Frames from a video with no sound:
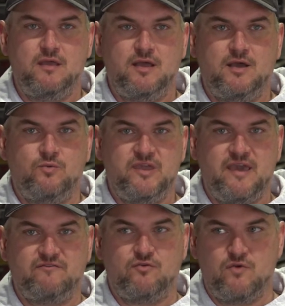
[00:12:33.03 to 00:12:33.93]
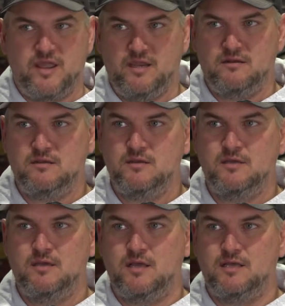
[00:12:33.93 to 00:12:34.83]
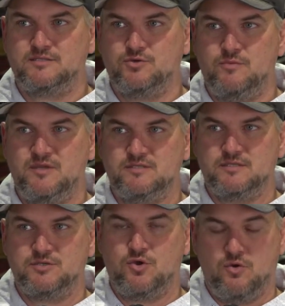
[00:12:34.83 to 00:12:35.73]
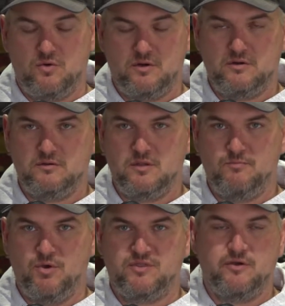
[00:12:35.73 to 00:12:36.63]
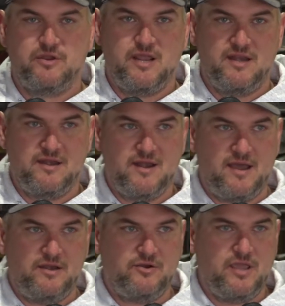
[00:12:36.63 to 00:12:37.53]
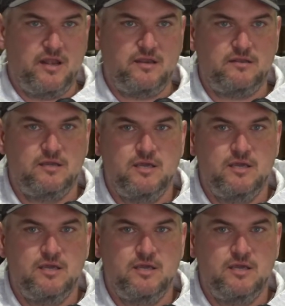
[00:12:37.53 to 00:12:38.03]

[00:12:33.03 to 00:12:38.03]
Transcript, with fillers: Uh, we have grain, uh, soybeans, and corn, both irrigated and non irrigated.